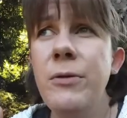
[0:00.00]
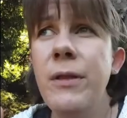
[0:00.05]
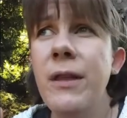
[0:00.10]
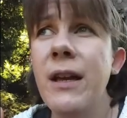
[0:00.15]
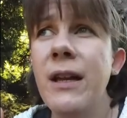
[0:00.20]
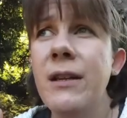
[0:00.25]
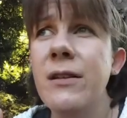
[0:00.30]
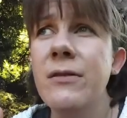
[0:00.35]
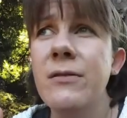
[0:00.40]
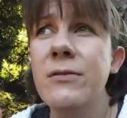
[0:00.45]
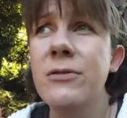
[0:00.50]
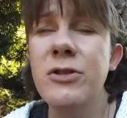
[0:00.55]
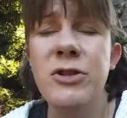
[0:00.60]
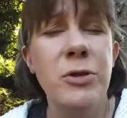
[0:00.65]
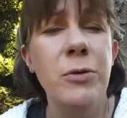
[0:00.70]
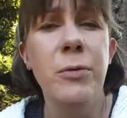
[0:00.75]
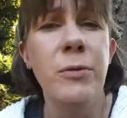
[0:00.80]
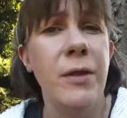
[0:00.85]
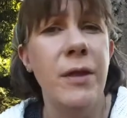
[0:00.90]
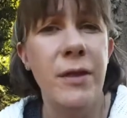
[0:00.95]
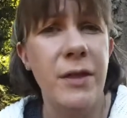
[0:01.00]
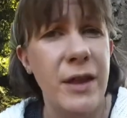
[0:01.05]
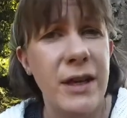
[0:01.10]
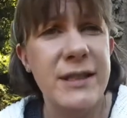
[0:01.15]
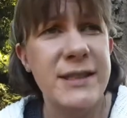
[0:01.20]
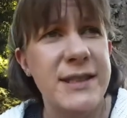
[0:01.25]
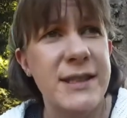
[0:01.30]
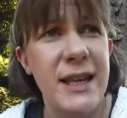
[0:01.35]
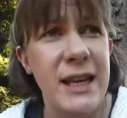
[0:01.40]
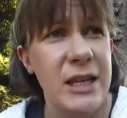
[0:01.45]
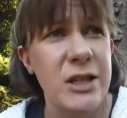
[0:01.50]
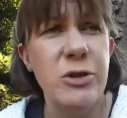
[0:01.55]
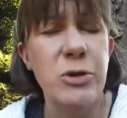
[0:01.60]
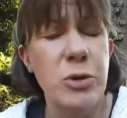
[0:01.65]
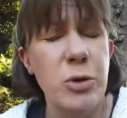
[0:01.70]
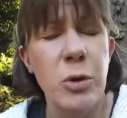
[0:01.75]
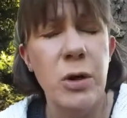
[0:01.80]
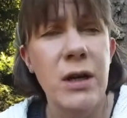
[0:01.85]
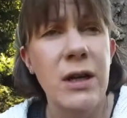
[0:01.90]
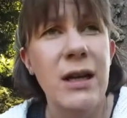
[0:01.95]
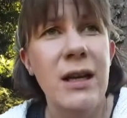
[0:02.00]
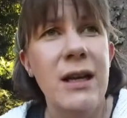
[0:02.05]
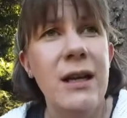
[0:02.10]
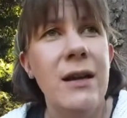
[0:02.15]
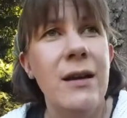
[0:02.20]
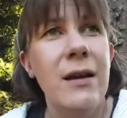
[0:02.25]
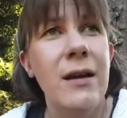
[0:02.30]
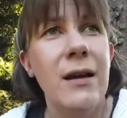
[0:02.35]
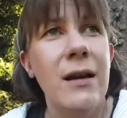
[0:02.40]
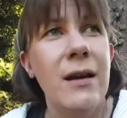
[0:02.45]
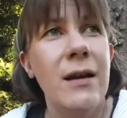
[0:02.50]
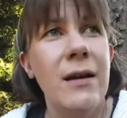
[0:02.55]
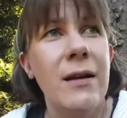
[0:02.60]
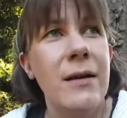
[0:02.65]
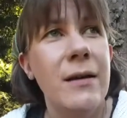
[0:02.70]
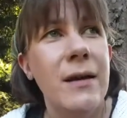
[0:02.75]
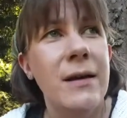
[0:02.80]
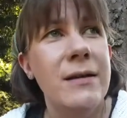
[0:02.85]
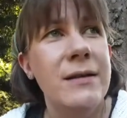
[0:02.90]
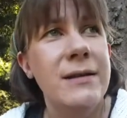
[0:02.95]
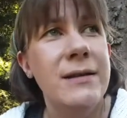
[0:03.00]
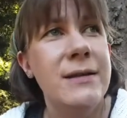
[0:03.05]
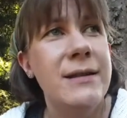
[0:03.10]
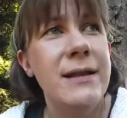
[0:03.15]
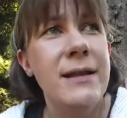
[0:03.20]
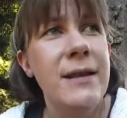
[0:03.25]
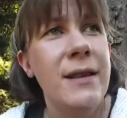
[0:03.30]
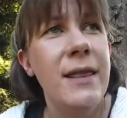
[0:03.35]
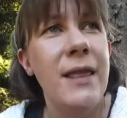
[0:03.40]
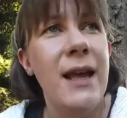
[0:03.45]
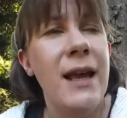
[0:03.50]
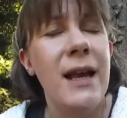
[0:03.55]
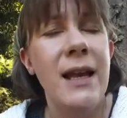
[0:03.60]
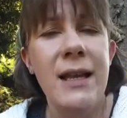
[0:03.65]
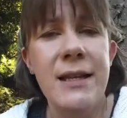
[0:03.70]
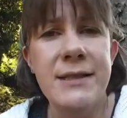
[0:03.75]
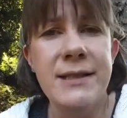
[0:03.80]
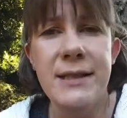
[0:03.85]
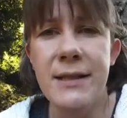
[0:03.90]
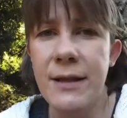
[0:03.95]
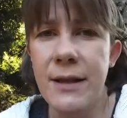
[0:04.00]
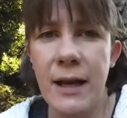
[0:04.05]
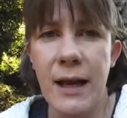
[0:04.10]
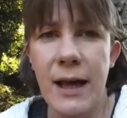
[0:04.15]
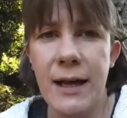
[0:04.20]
they do the things they do? Didn't they listen the